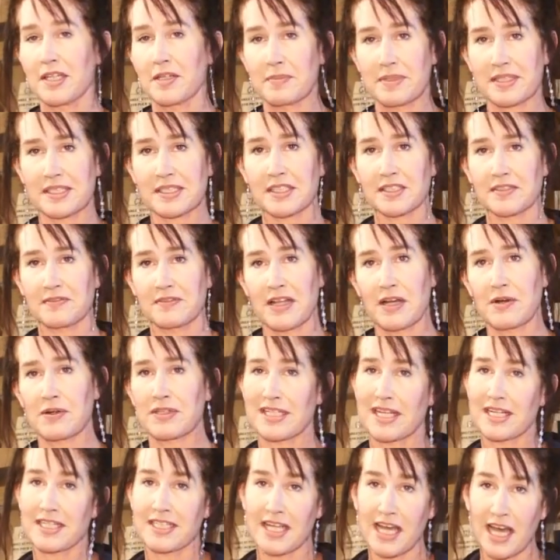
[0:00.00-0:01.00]
hibiscus
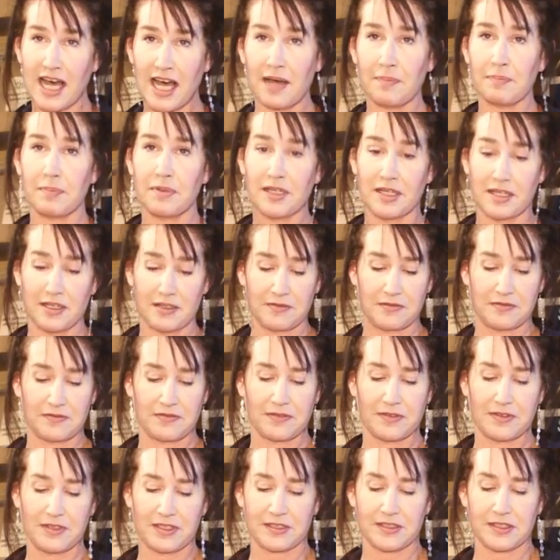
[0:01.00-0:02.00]
flowers on top of
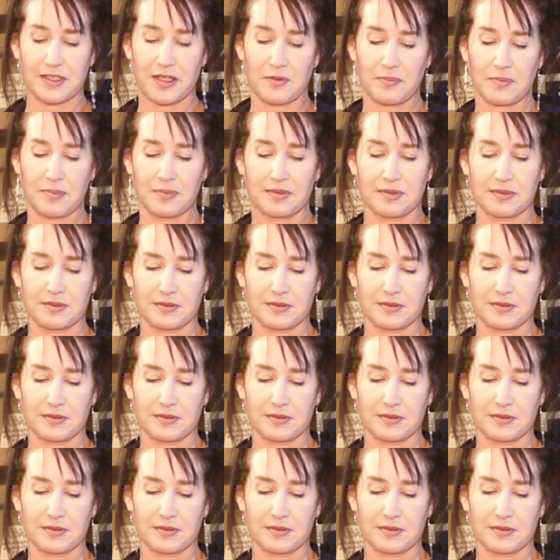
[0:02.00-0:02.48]
the soap